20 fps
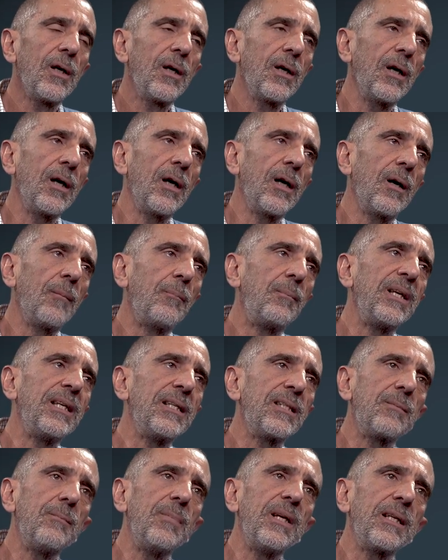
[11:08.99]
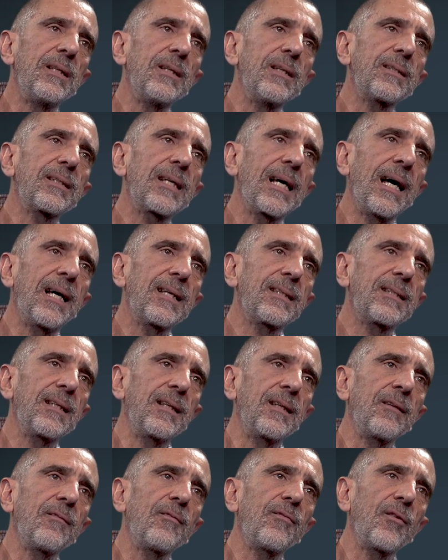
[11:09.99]
uh, peace being discussed
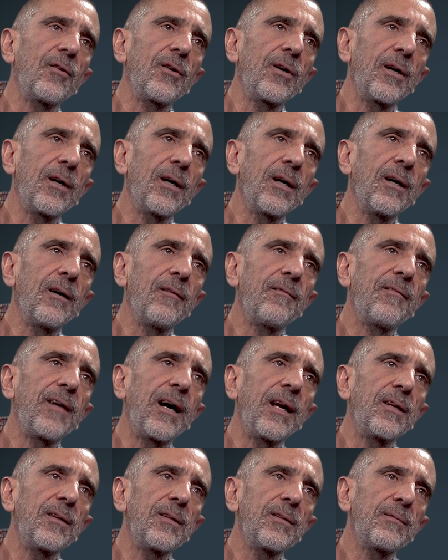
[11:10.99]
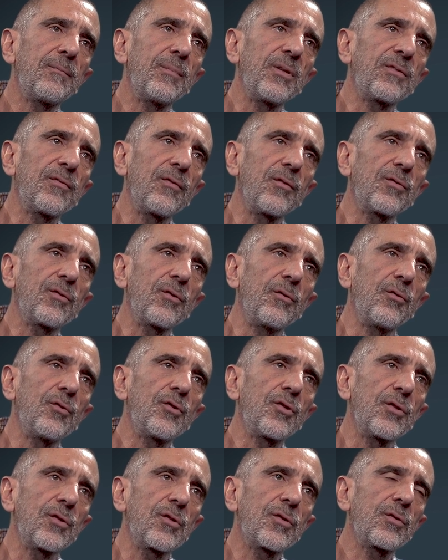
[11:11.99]
and therefore uh, find peaceful
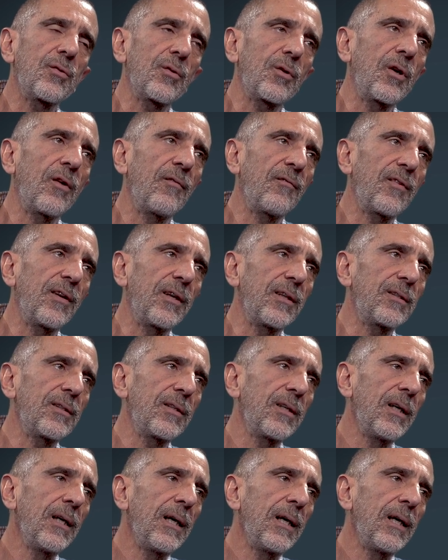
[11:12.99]
solutions to conflict.